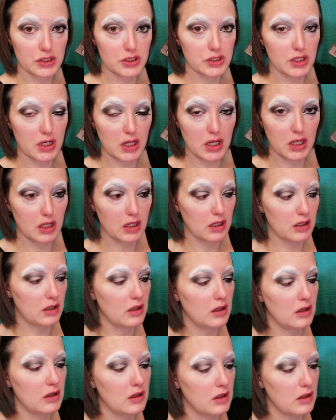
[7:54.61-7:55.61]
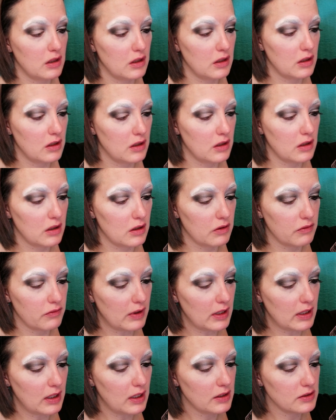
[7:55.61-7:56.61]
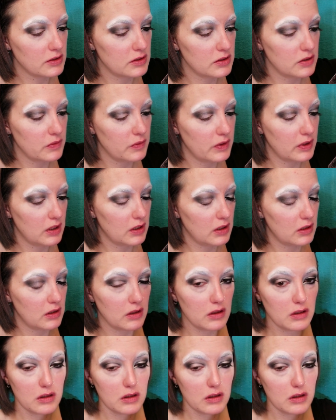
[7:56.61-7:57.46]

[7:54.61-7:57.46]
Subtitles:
shade right next to it.